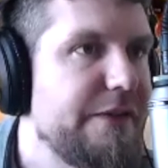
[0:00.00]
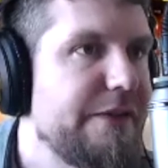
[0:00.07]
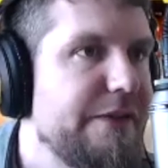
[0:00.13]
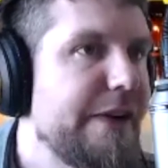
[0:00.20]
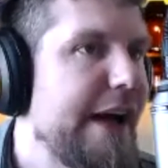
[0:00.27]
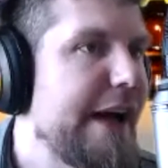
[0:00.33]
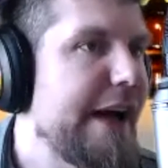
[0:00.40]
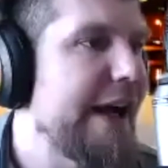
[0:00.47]

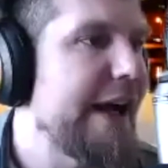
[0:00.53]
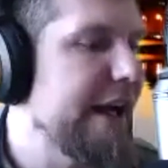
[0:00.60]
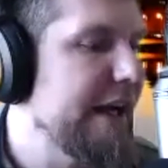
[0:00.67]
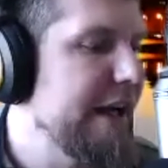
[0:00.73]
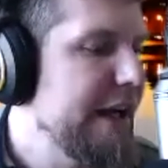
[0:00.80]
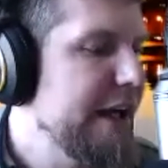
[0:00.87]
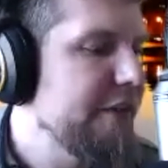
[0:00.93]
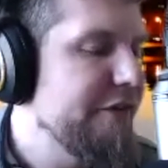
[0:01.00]

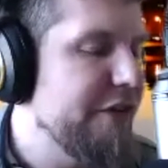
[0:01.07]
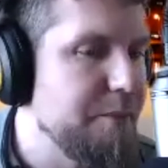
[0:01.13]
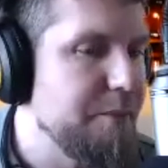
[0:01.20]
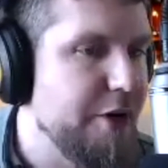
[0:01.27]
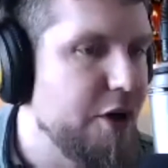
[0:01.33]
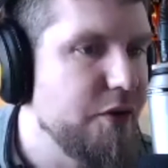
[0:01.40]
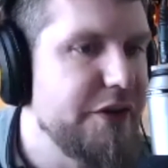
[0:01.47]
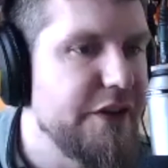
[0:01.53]

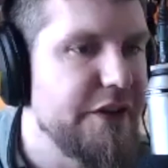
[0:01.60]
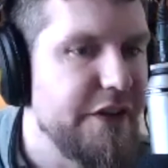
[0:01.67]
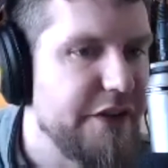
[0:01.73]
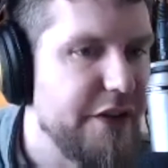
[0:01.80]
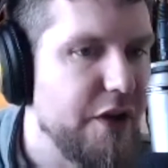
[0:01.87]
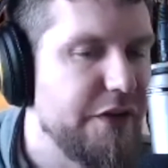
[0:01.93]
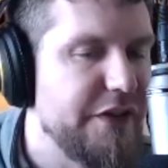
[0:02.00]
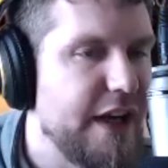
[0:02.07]
Fibrosis
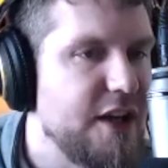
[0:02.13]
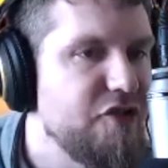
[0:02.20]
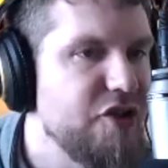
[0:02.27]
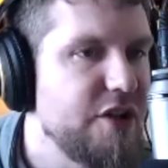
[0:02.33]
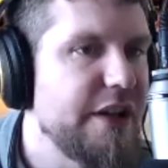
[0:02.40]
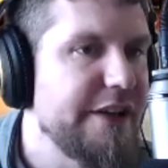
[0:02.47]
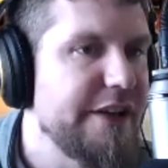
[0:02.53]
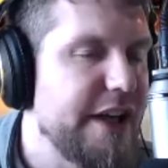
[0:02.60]
Association,
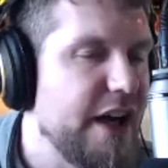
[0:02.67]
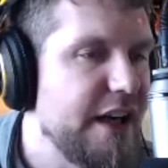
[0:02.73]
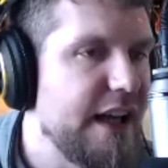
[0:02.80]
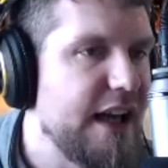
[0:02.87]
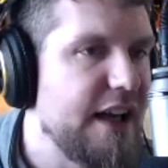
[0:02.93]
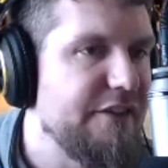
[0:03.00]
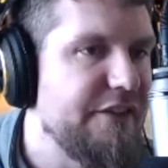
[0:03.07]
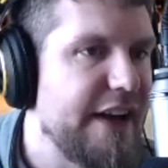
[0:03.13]
the
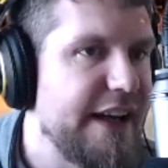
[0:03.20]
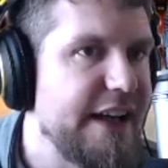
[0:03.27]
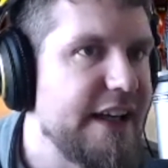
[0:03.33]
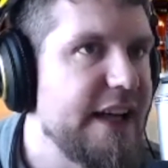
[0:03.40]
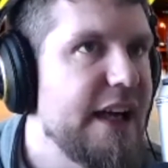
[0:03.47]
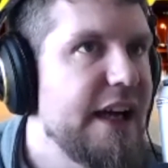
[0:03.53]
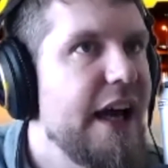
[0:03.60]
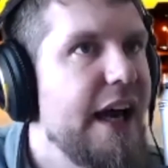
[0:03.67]
ILFA,
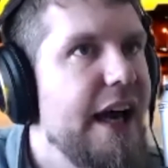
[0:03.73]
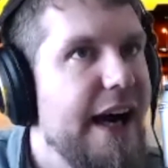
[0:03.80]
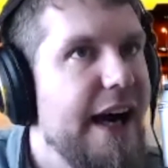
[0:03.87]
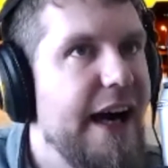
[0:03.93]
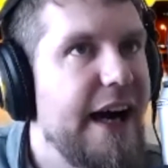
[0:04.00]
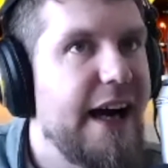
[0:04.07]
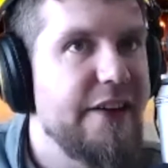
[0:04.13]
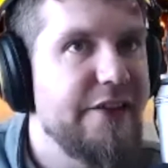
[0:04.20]

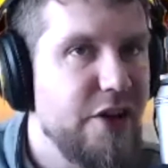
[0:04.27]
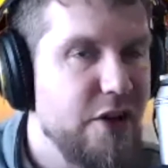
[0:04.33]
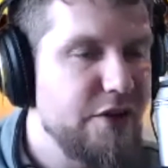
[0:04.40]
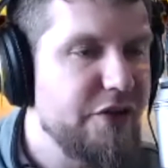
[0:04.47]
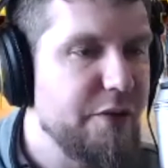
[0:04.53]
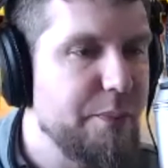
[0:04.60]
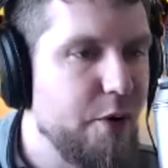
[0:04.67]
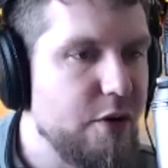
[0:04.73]
and her
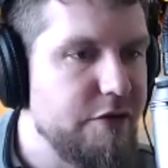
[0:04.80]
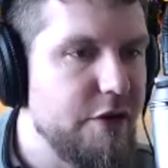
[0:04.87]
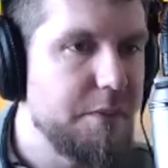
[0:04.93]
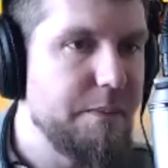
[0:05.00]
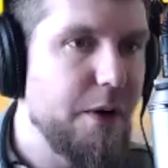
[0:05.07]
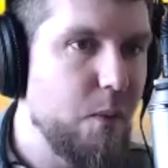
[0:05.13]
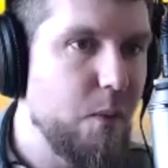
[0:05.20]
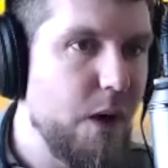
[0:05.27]
support group
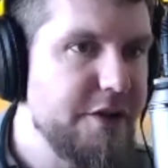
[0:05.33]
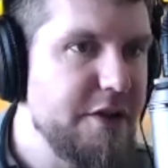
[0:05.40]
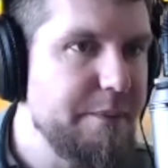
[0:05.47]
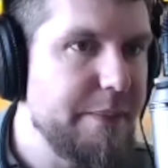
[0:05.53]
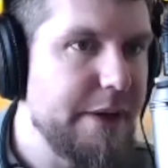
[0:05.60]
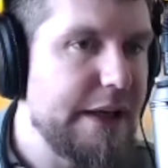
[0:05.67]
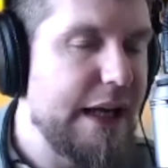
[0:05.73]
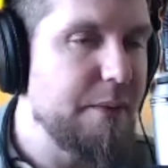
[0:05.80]
want to
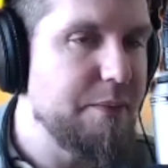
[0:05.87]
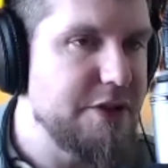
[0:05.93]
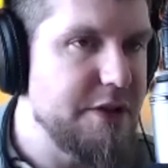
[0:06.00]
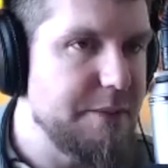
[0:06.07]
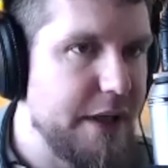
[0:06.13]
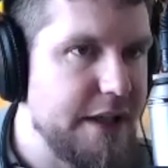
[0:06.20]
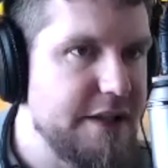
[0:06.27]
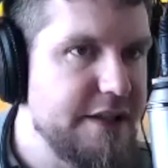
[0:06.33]
be able to
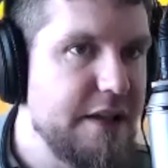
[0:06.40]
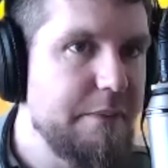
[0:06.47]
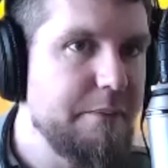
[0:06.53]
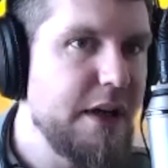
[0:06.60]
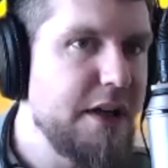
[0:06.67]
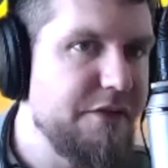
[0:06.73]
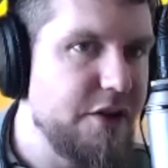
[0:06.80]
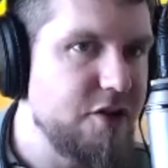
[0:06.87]
meet
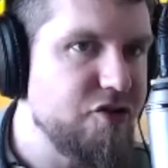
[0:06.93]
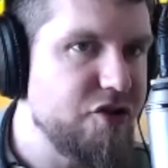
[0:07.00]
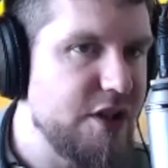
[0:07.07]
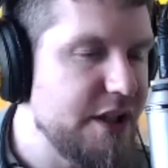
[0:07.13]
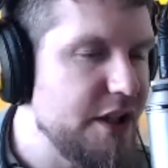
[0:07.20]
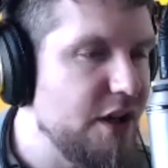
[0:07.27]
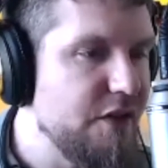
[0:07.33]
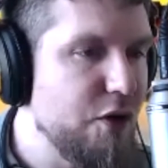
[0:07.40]
virtually.
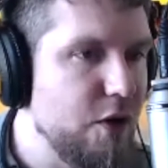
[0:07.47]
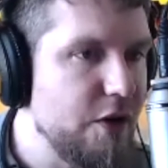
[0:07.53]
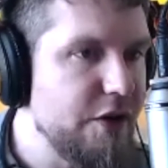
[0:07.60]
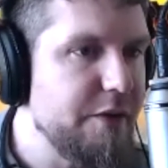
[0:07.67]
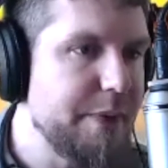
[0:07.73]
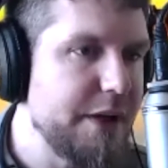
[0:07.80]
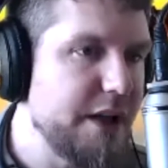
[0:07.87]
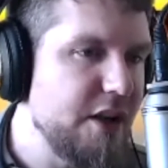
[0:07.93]
Of course,
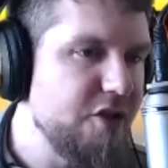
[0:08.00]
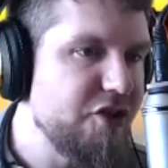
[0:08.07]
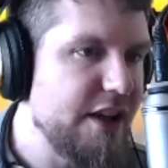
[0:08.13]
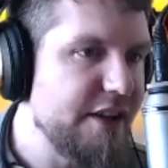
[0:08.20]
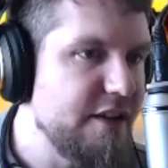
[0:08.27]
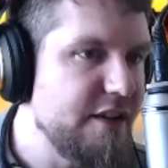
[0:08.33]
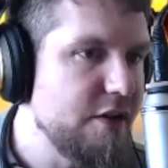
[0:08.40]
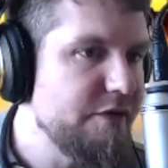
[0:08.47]
because she has
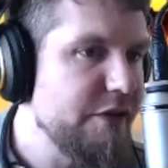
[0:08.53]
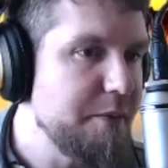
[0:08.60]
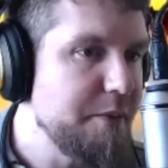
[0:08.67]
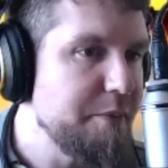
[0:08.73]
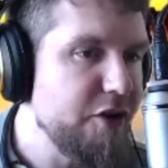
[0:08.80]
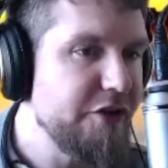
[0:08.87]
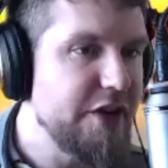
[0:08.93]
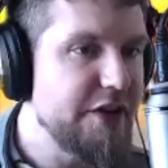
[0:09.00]
lung
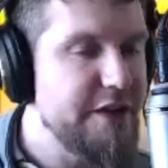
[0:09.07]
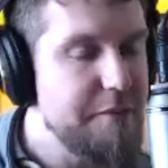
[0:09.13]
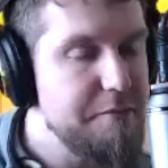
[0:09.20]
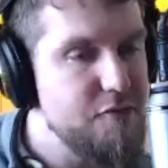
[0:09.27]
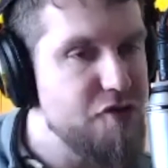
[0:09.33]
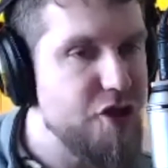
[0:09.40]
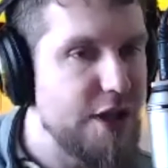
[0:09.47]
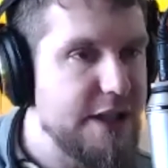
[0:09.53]
fibrosis,
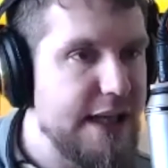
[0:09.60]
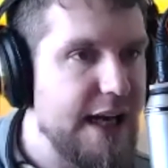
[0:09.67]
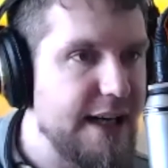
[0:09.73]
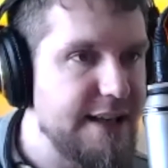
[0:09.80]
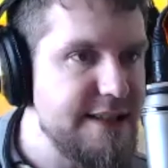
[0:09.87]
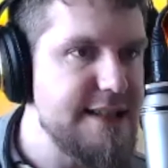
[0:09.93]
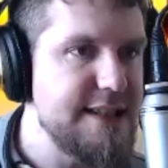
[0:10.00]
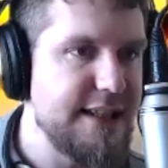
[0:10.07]
she can't
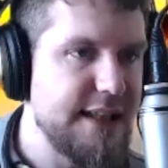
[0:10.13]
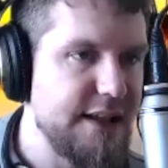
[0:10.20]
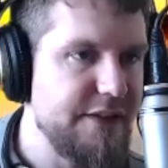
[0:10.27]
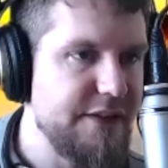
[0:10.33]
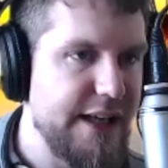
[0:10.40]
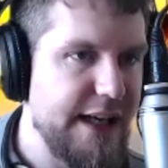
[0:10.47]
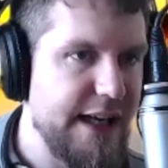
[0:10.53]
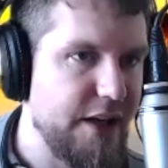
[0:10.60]
leave the
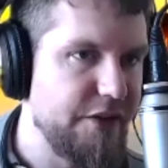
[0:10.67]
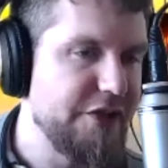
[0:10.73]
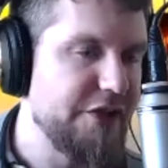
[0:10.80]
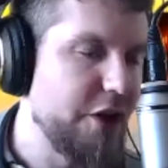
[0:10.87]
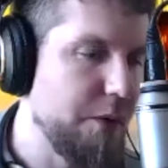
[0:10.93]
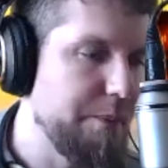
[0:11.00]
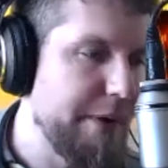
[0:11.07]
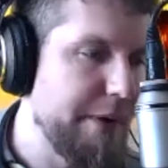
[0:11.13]
house. So
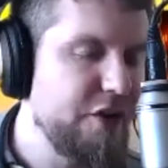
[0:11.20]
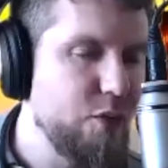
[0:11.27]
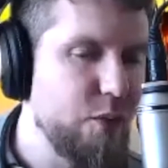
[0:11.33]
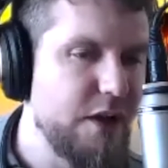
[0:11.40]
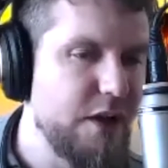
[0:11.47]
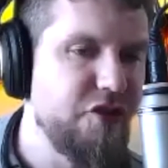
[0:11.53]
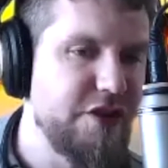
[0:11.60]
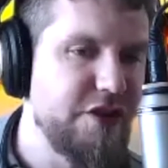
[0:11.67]
best
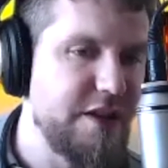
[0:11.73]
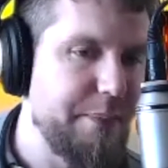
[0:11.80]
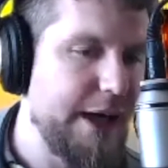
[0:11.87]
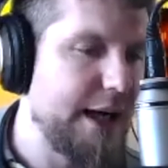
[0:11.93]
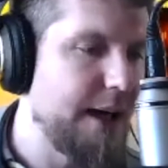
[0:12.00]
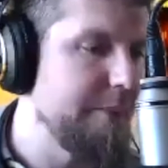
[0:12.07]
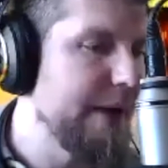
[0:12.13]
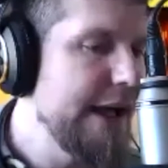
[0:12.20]
wishes to
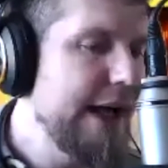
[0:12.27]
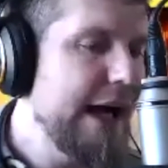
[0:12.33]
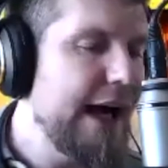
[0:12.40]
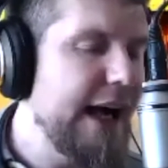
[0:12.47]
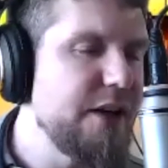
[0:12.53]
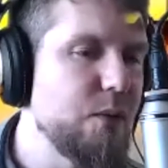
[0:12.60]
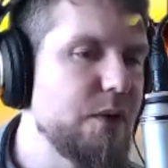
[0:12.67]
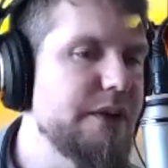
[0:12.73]
Pam.
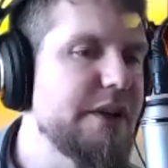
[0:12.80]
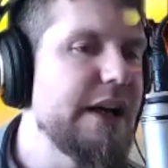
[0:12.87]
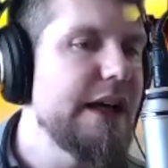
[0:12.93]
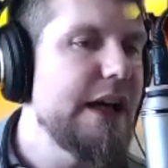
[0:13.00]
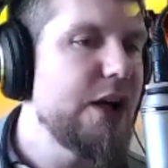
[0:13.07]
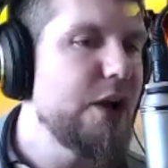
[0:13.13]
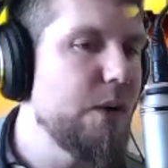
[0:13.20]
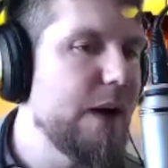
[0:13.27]
Anyone
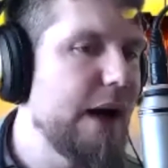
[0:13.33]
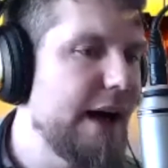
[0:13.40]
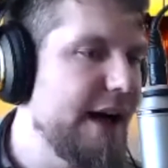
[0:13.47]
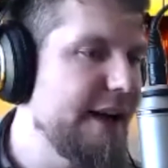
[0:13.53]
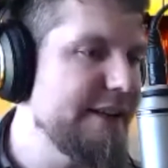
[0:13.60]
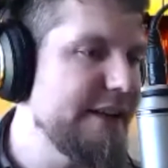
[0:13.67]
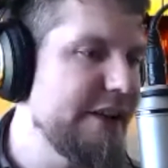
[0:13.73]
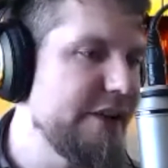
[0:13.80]
who has
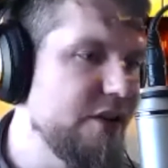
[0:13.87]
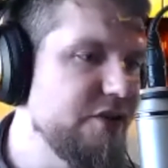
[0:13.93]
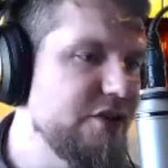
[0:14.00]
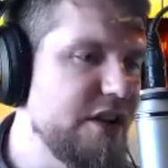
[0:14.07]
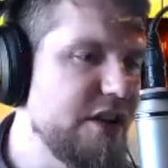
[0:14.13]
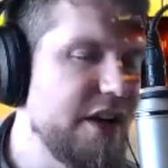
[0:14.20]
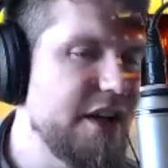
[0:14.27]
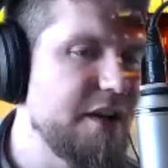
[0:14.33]
an
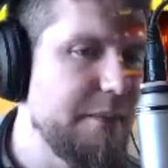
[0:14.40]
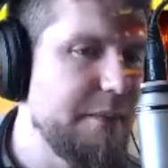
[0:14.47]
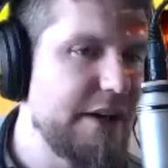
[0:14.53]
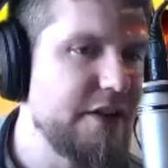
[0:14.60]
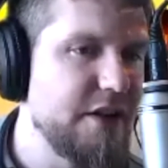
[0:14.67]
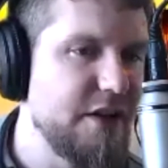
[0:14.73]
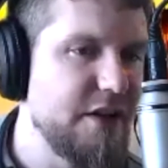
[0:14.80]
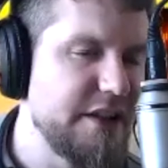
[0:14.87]
underlying
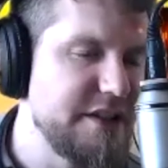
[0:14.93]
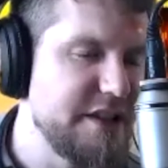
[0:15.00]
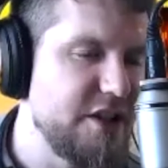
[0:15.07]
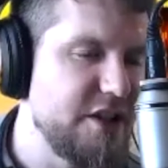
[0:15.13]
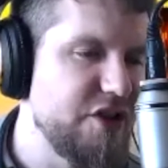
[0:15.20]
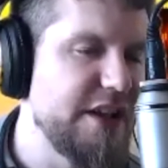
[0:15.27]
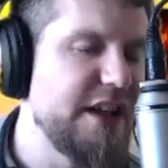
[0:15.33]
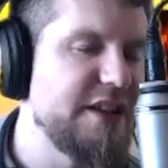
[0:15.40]
medical condition,
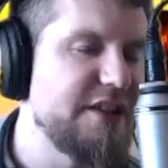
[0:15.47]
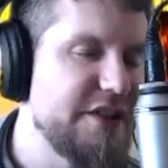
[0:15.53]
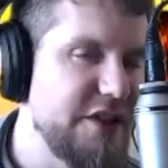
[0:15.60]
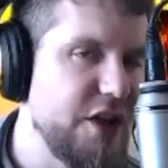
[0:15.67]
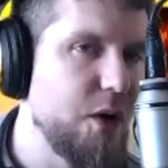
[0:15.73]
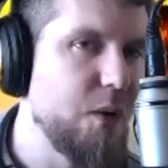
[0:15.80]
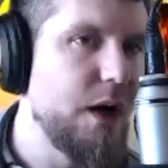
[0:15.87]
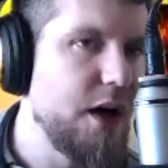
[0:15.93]
it's
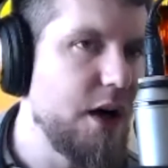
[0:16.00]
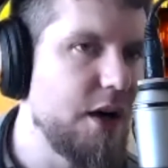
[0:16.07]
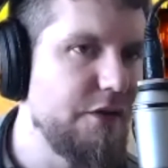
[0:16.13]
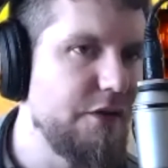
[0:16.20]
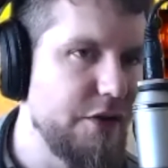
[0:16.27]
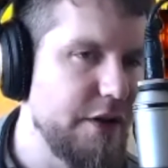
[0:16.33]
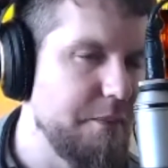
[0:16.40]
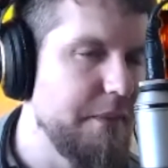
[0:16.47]
so hard for
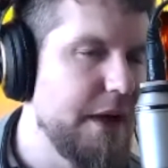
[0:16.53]
them.